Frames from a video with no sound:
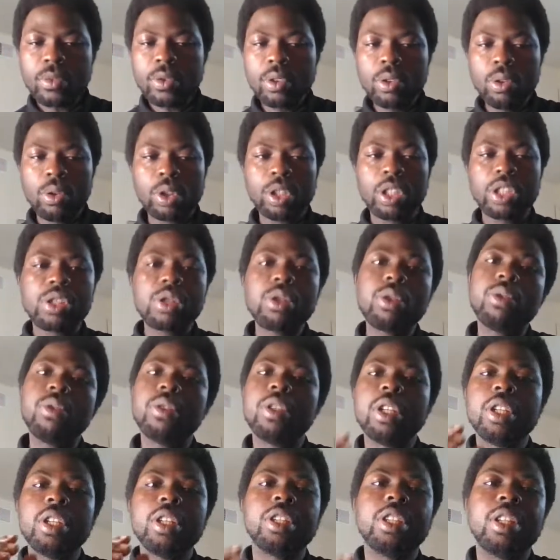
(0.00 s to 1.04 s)
Okay, so
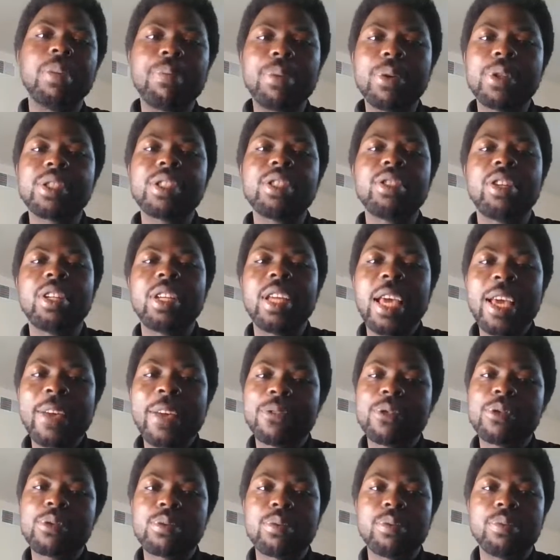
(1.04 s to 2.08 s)
the person on
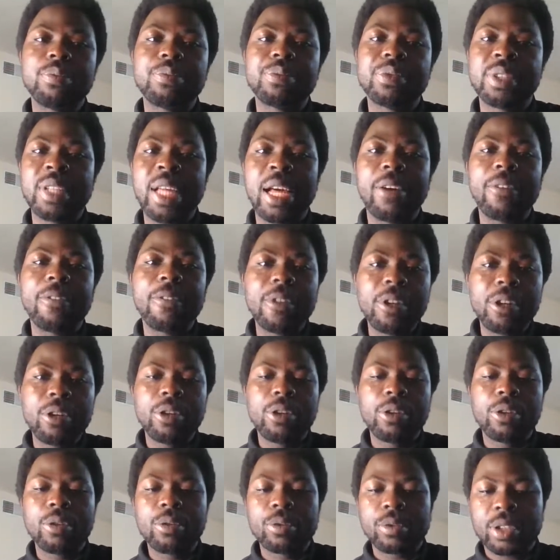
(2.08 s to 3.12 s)
F2 now
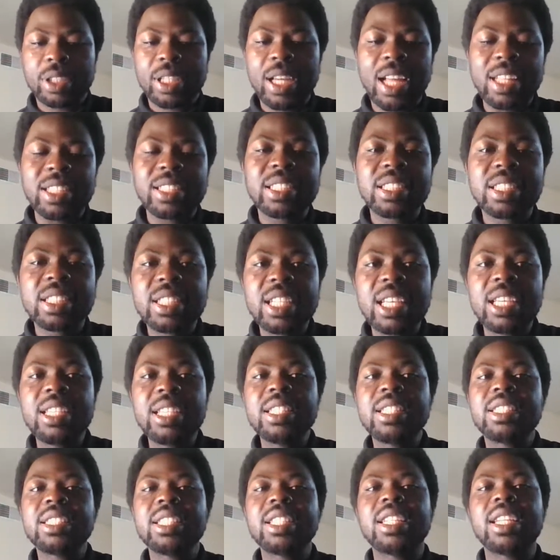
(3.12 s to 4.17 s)
can
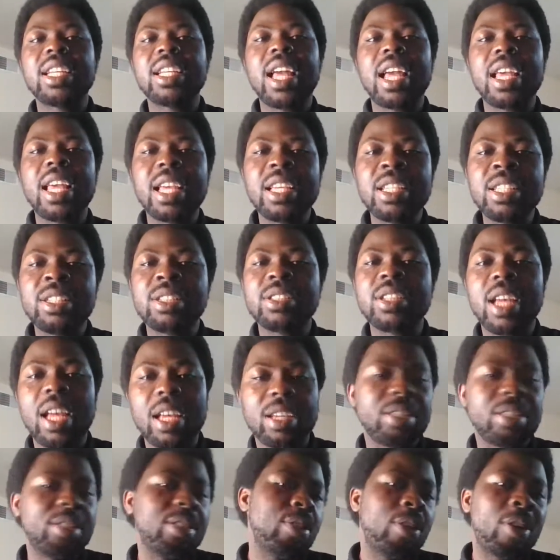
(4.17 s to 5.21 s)
change his
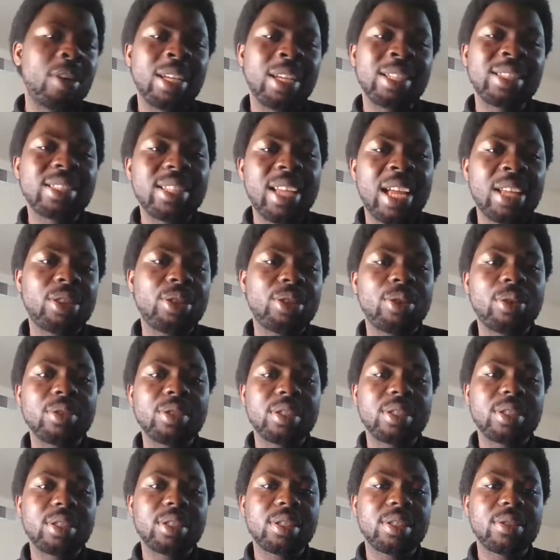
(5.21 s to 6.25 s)
or her
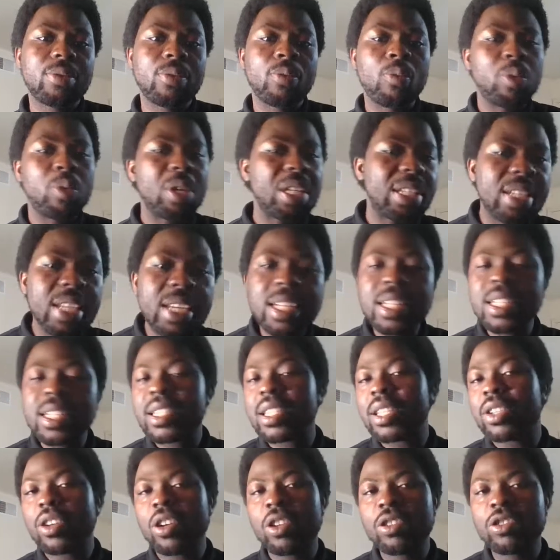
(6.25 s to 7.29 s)
status within the
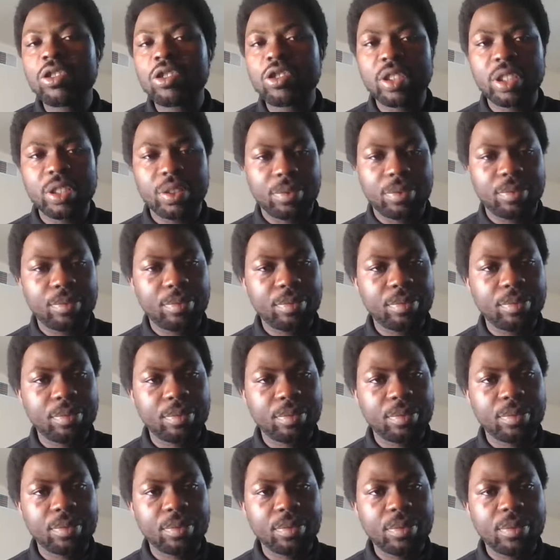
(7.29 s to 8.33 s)
country.
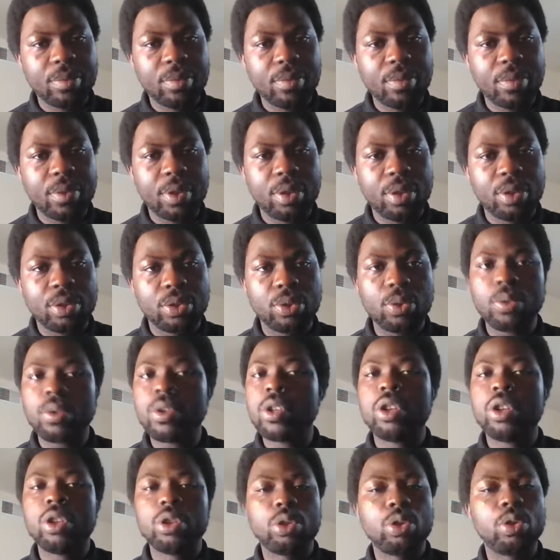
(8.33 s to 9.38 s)
So
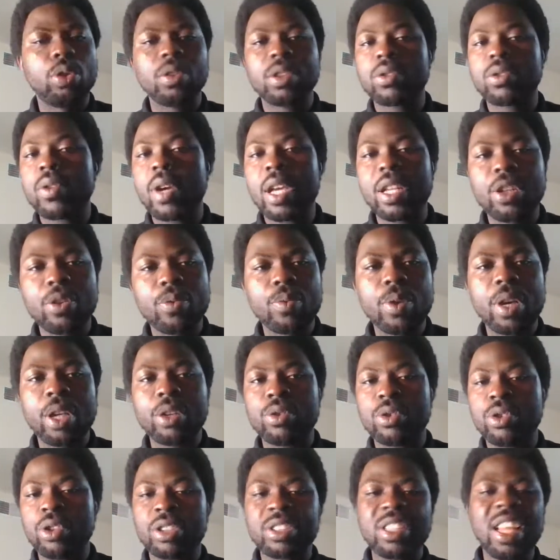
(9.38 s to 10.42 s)
you don't go anywhere, you
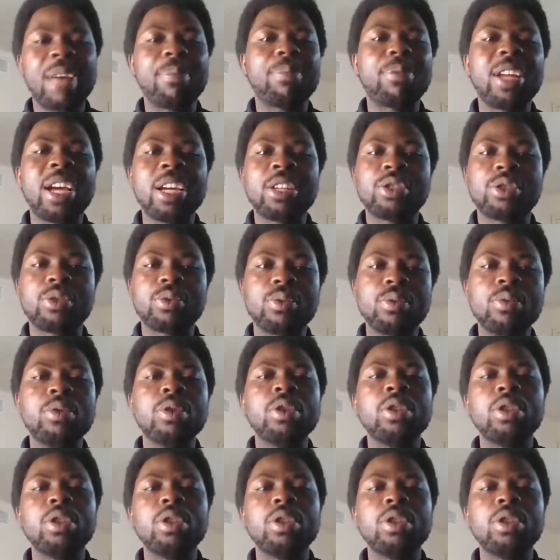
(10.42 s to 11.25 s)
just apply to